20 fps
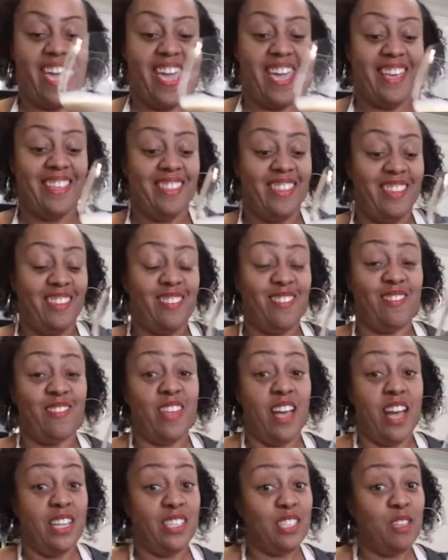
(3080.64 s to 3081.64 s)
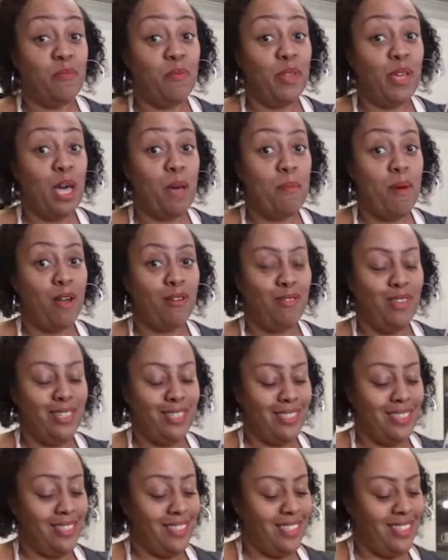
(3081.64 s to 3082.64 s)
And this is not something I bought
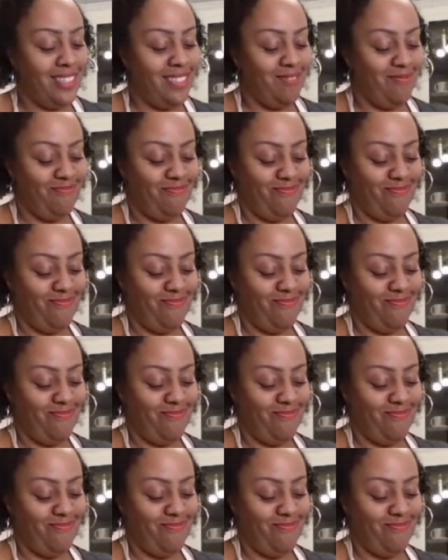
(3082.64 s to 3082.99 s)
recently.